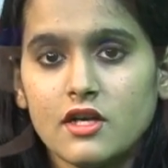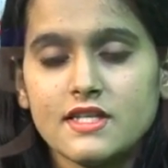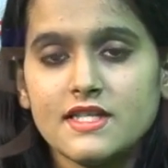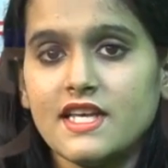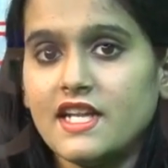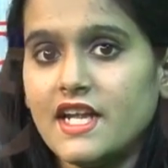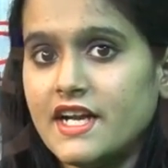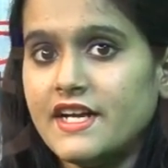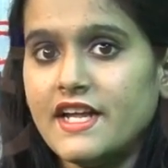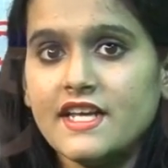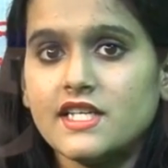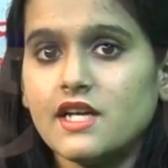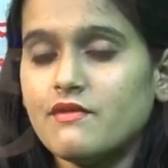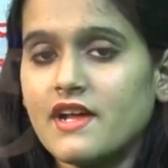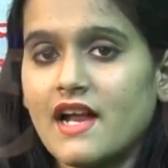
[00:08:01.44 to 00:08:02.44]
see in
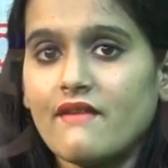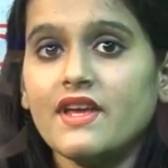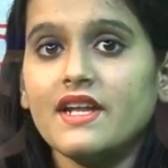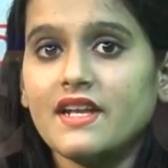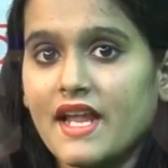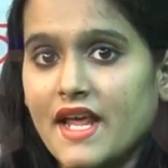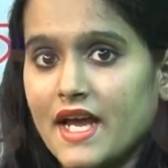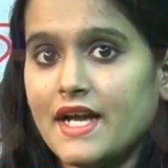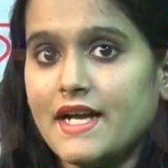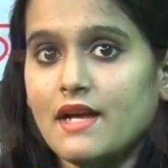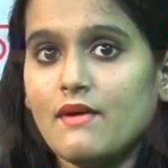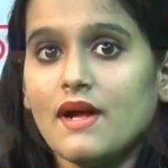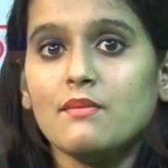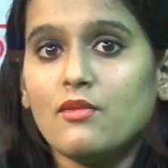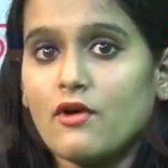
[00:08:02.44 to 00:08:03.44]
integer we are having
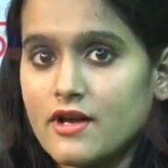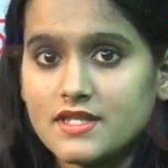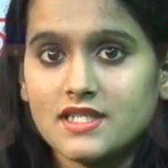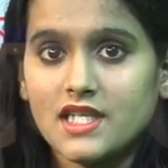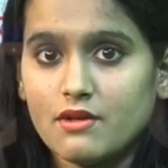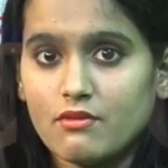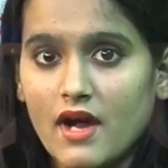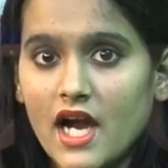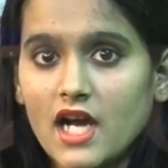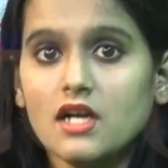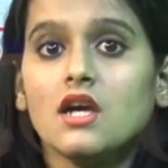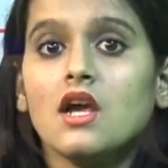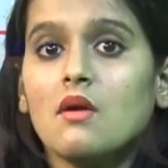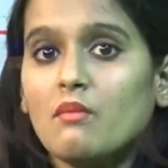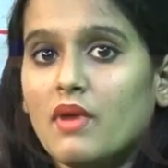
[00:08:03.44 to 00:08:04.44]
negative and positive, right?
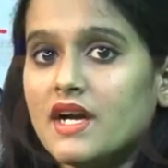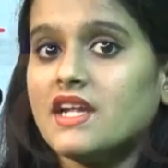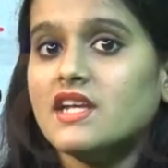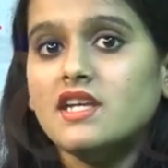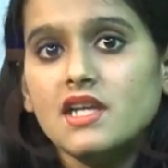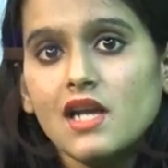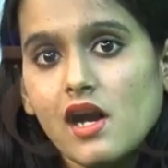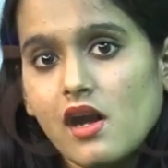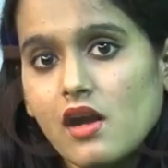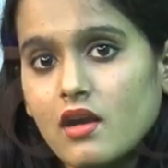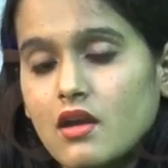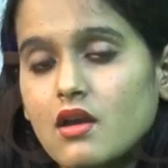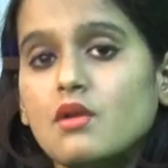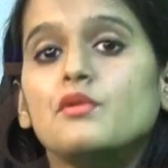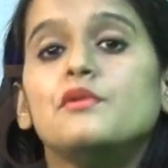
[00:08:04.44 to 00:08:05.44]
But here
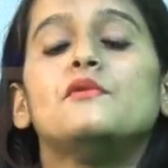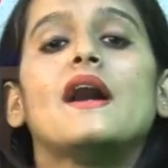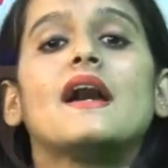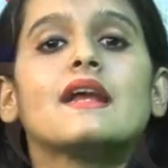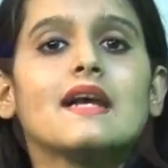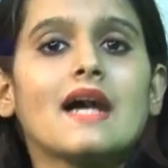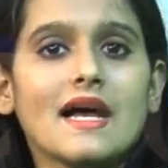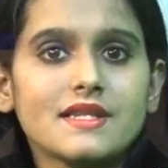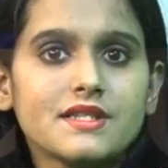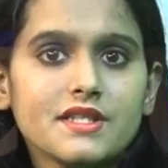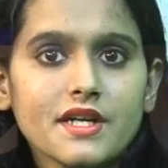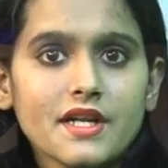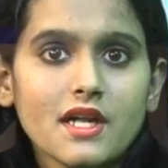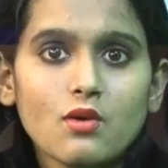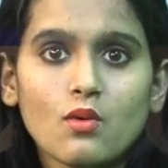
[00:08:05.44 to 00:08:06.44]
we are
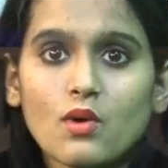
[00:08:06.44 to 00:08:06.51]
considering